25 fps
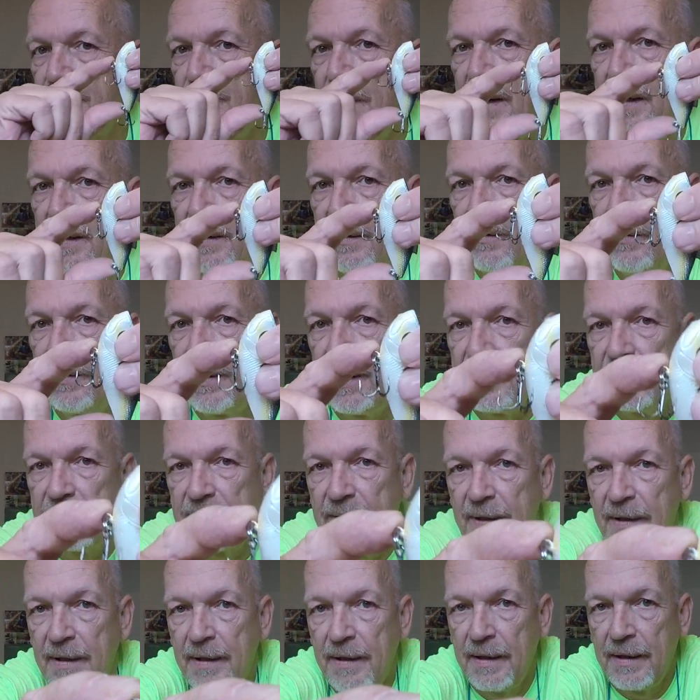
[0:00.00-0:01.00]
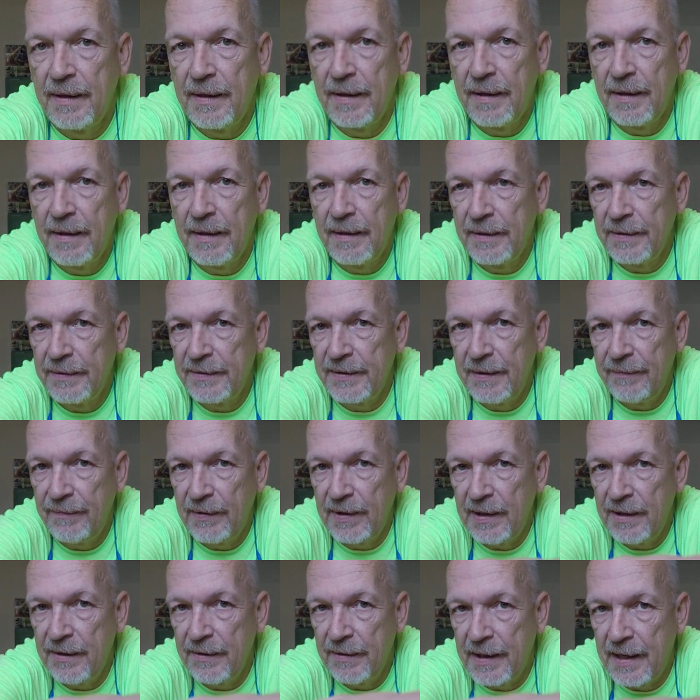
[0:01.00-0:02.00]
making noise. See if you
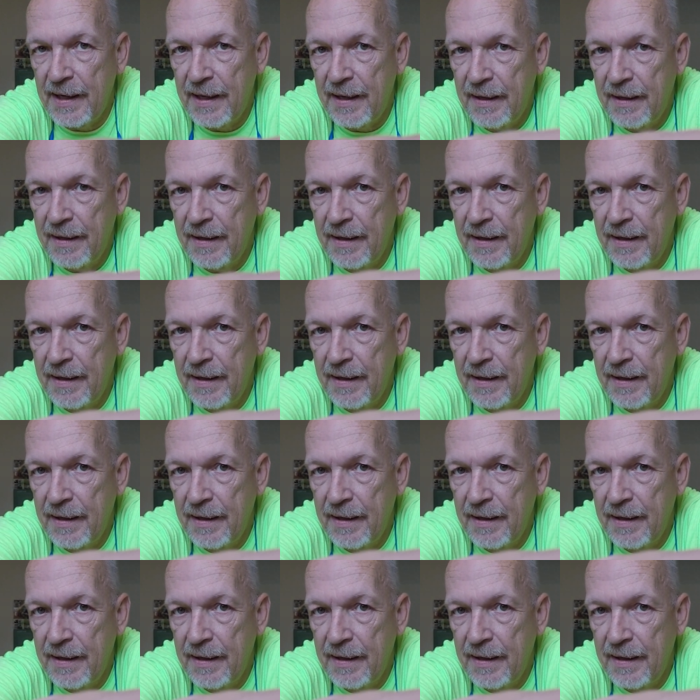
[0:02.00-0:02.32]
can hear that.